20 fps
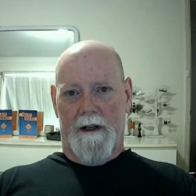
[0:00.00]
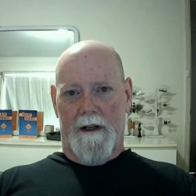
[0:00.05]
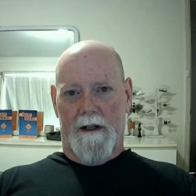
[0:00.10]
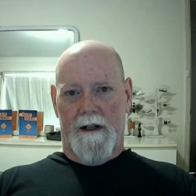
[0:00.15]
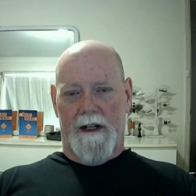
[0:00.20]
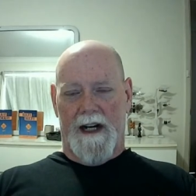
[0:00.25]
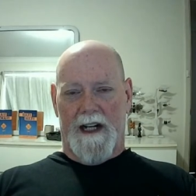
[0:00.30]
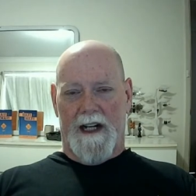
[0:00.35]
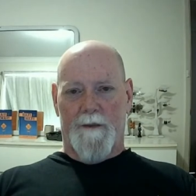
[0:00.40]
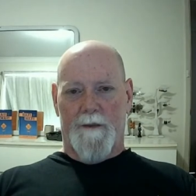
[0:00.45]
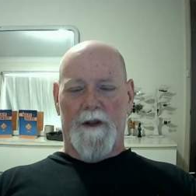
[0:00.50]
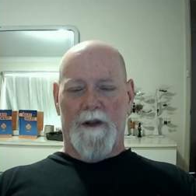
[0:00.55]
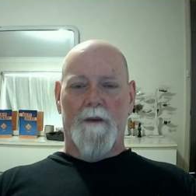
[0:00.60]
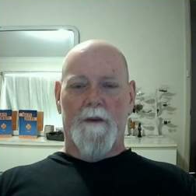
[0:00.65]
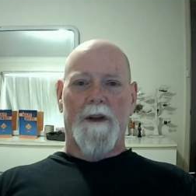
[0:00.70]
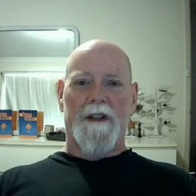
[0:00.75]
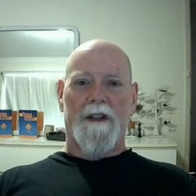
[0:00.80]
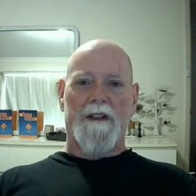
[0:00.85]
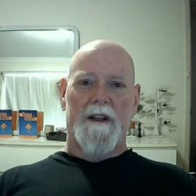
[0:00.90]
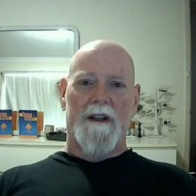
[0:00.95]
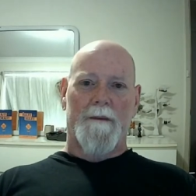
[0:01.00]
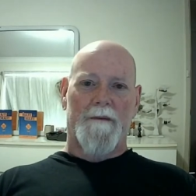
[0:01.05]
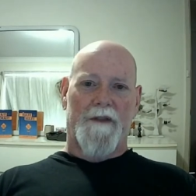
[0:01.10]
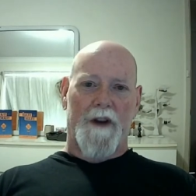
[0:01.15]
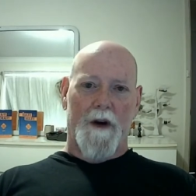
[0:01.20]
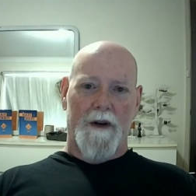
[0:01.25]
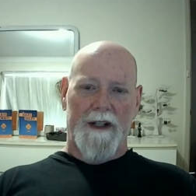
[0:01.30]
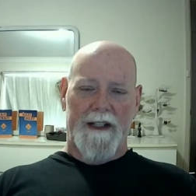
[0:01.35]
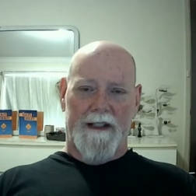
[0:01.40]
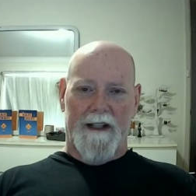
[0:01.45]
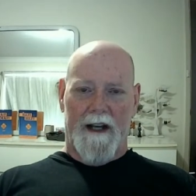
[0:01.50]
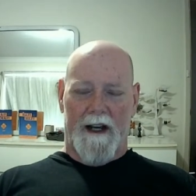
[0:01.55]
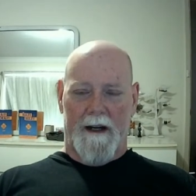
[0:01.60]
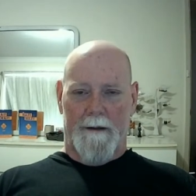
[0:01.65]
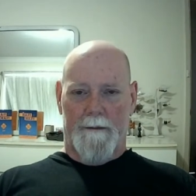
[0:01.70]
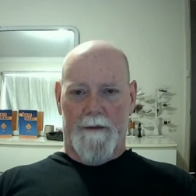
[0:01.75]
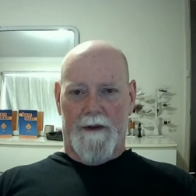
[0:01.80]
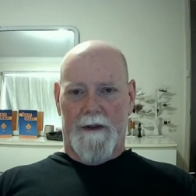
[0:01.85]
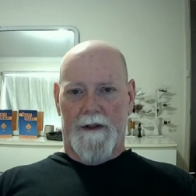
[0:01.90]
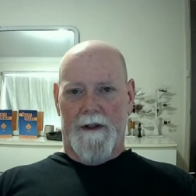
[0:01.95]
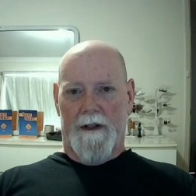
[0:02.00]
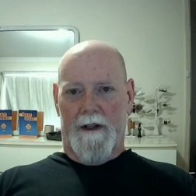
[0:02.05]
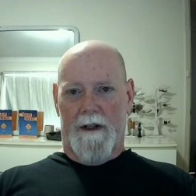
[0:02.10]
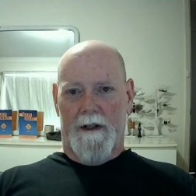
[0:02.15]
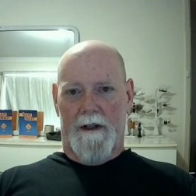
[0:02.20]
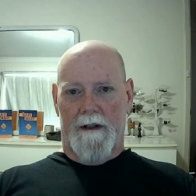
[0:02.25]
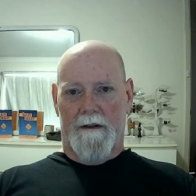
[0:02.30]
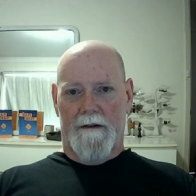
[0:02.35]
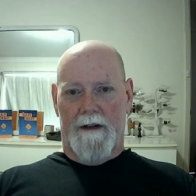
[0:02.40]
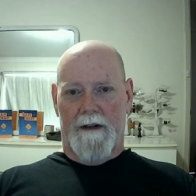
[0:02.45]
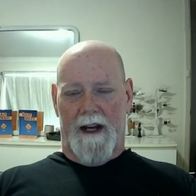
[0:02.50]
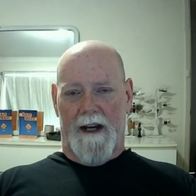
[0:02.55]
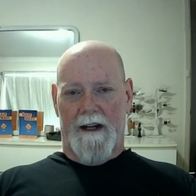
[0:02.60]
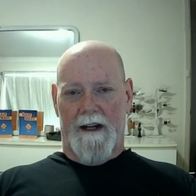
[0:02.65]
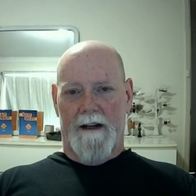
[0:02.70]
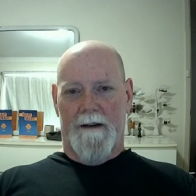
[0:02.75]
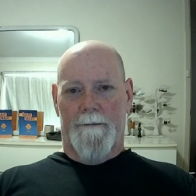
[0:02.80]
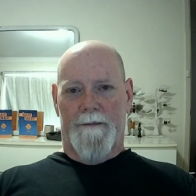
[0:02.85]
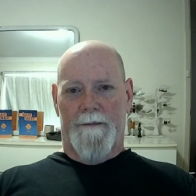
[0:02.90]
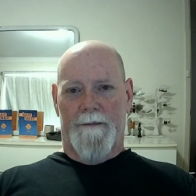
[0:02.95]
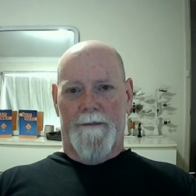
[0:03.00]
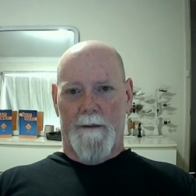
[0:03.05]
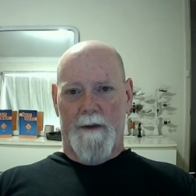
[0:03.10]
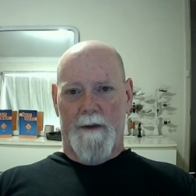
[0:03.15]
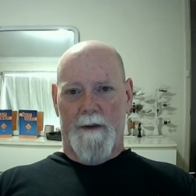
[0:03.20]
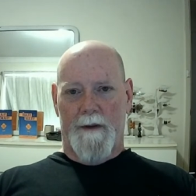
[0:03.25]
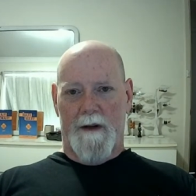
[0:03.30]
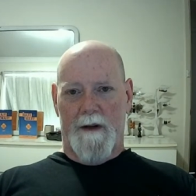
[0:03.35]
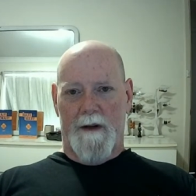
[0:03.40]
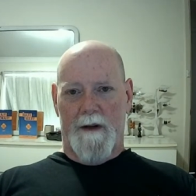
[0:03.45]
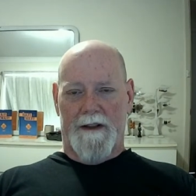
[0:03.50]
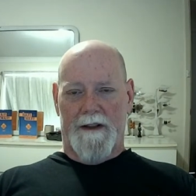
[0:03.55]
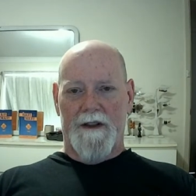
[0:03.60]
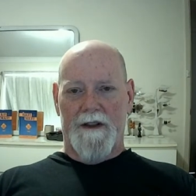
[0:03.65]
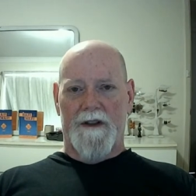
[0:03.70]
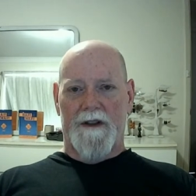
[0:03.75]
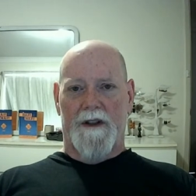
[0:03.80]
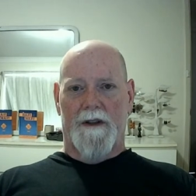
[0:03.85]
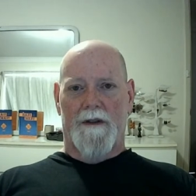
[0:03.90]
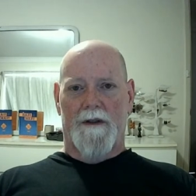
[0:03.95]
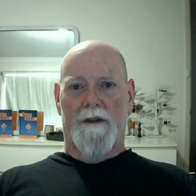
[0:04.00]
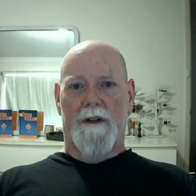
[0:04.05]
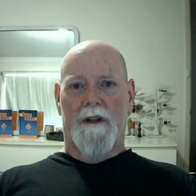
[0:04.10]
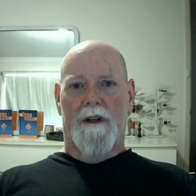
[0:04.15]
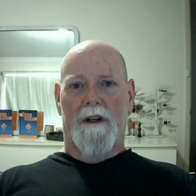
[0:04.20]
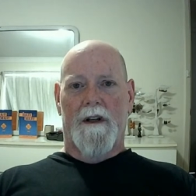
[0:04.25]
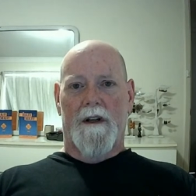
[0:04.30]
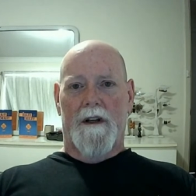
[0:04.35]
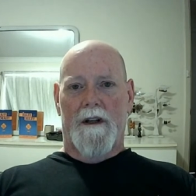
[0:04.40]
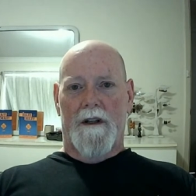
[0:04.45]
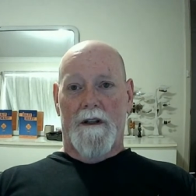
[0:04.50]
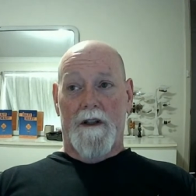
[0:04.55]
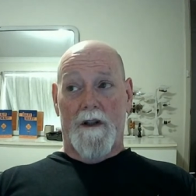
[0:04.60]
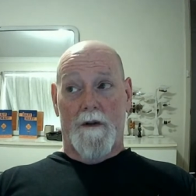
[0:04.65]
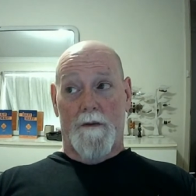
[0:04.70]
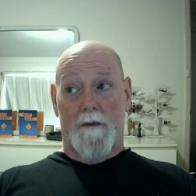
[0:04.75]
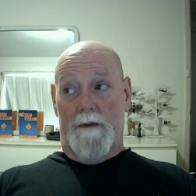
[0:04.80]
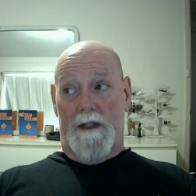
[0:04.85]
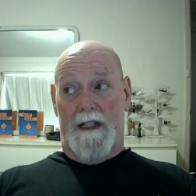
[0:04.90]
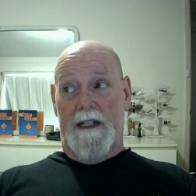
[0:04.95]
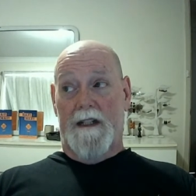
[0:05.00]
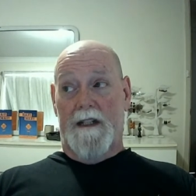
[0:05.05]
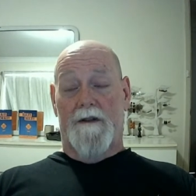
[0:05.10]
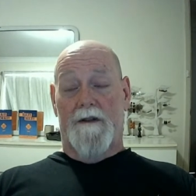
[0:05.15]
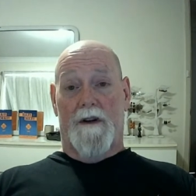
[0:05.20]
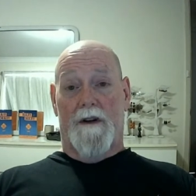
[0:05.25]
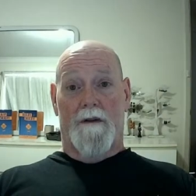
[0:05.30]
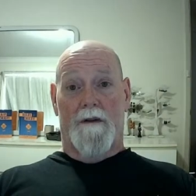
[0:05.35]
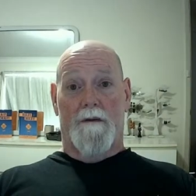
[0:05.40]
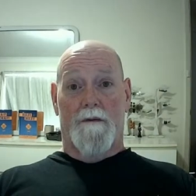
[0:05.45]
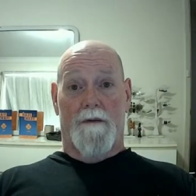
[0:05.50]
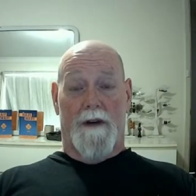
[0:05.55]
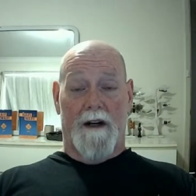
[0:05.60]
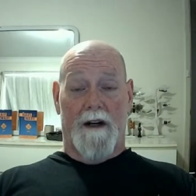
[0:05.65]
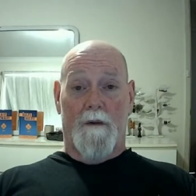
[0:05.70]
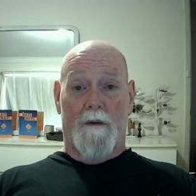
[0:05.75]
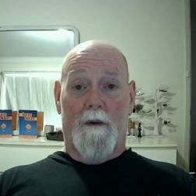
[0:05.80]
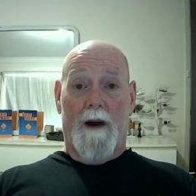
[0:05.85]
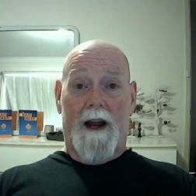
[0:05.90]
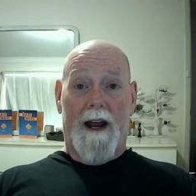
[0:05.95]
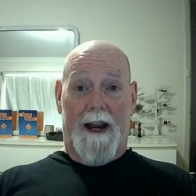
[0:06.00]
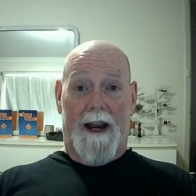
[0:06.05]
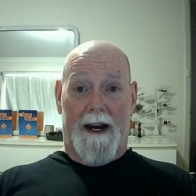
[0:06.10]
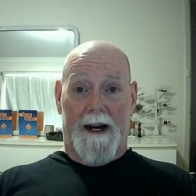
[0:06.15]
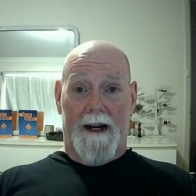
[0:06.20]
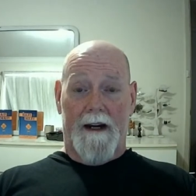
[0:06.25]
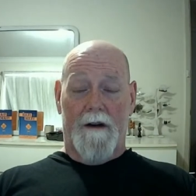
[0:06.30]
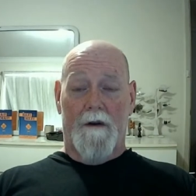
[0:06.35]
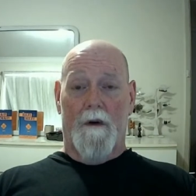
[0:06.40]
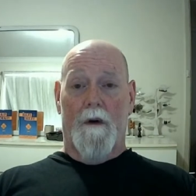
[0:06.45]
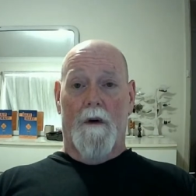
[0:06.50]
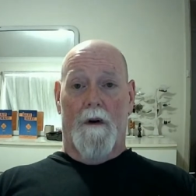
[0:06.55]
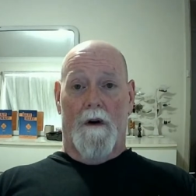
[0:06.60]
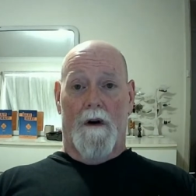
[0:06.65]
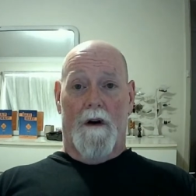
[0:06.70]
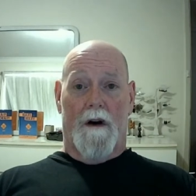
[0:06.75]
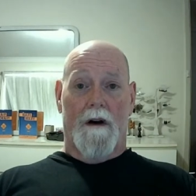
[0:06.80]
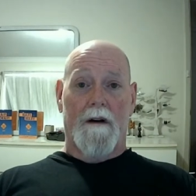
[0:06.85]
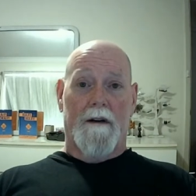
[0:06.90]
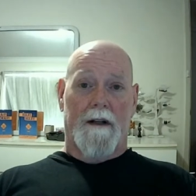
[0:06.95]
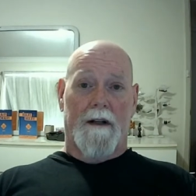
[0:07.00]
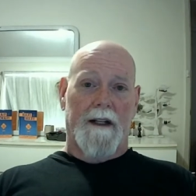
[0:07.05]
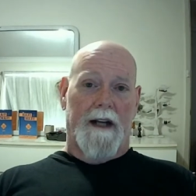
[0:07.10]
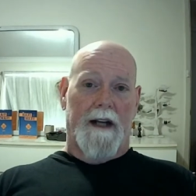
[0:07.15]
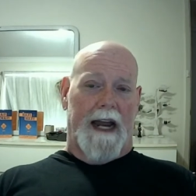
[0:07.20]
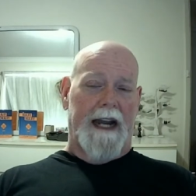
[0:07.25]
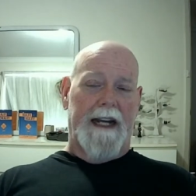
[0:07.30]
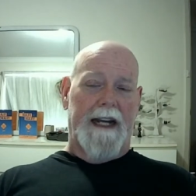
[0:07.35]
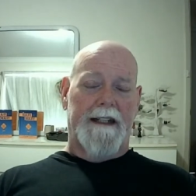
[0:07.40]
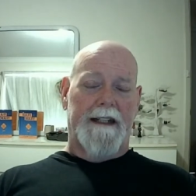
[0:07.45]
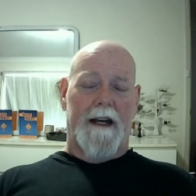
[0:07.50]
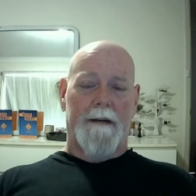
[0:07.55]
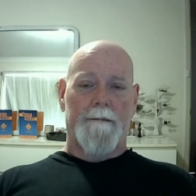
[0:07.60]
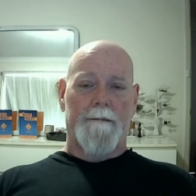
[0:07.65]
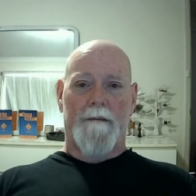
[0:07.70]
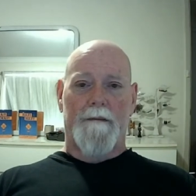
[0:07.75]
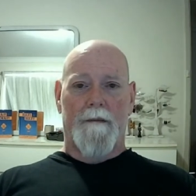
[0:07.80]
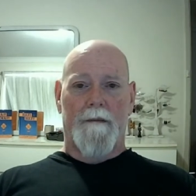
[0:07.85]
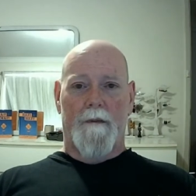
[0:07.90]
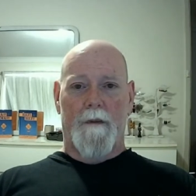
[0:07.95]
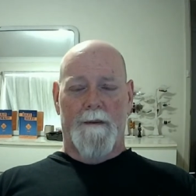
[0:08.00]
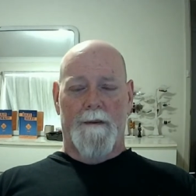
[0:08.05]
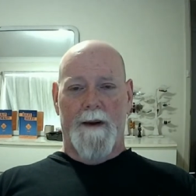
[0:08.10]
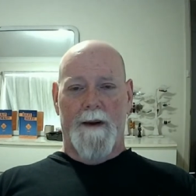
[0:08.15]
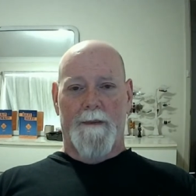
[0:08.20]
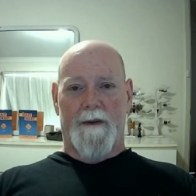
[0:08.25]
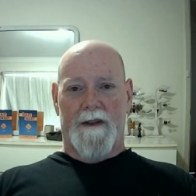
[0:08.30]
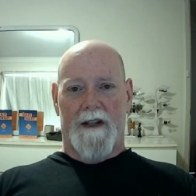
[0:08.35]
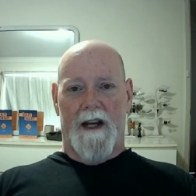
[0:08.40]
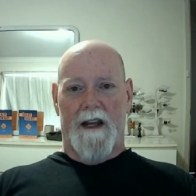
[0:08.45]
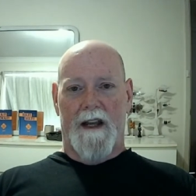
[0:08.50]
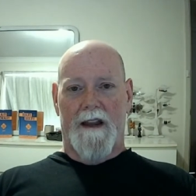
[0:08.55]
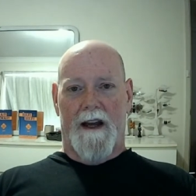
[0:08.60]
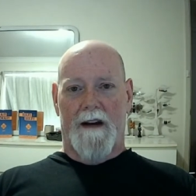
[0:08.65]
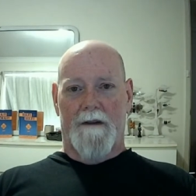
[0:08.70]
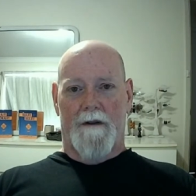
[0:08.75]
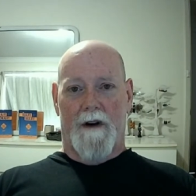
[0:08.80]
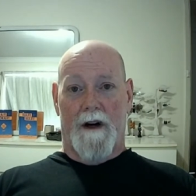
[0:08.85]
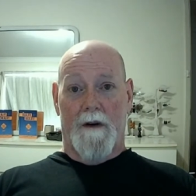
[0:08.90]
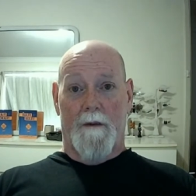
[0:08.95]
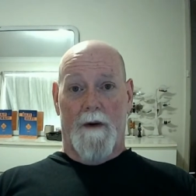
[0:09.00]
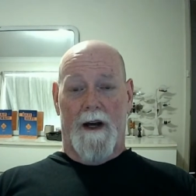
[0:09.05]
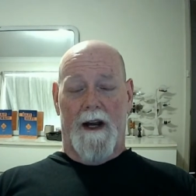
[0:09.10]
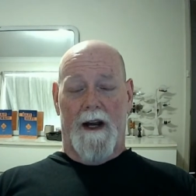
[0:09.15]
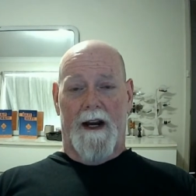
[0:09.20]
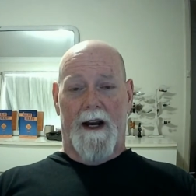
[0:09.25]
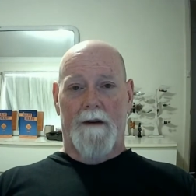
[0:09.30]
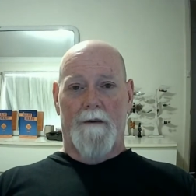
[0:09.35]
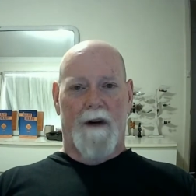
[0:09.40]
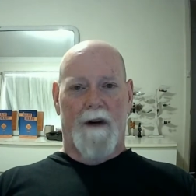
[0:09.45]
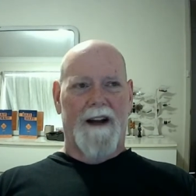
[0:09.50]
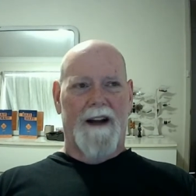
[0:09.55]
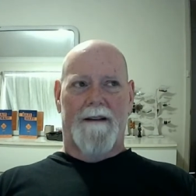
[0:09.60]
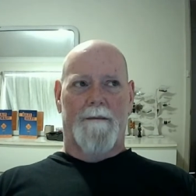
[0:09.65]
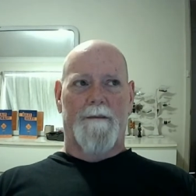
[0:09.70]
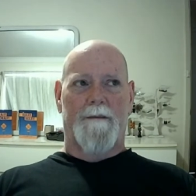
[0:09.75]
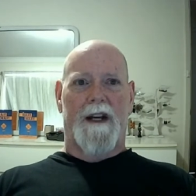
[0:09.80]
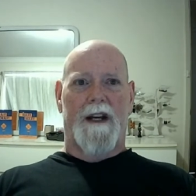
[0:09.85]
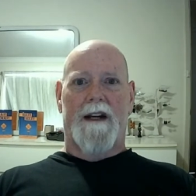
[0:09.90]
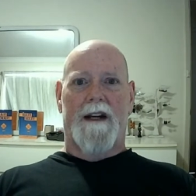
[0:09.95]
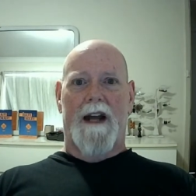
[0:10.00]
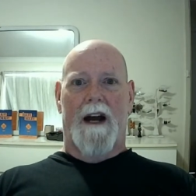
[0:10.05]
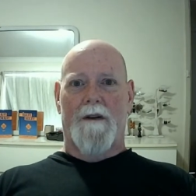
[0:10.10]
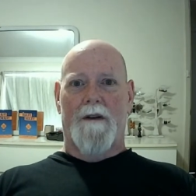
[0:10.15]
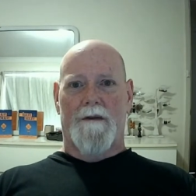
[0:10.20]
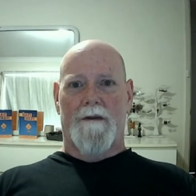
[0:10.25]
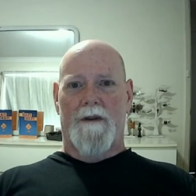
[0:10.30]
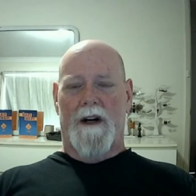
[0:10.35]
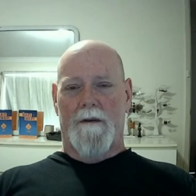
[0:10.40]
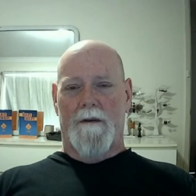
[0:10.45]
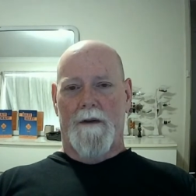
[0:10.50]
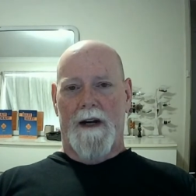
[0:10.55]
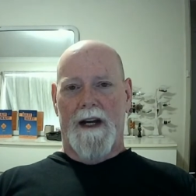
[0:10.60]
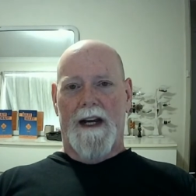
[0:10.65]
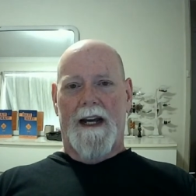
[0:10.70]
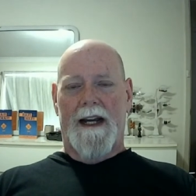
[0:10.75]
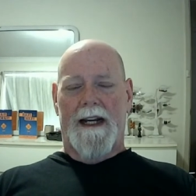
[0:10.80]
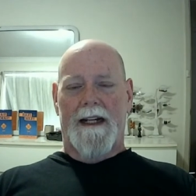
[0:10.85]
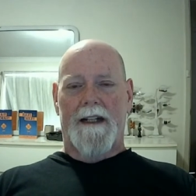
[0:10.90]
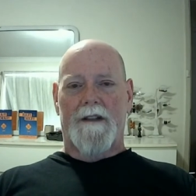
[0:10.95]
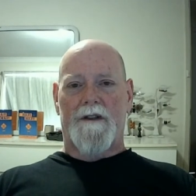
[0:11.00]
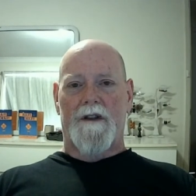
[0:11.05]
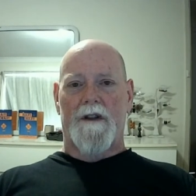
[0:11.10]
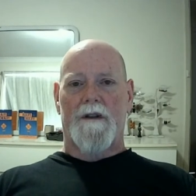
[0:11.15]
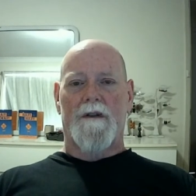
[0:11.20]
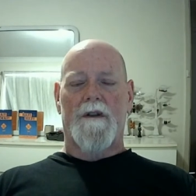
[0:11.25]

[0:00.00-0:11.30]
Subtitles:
You're not supposed to punch them 30 times. Okay? Somebody punches you, you either run away or, I hate that when people say that, run away. What? Be a coward and run away? I hate it too.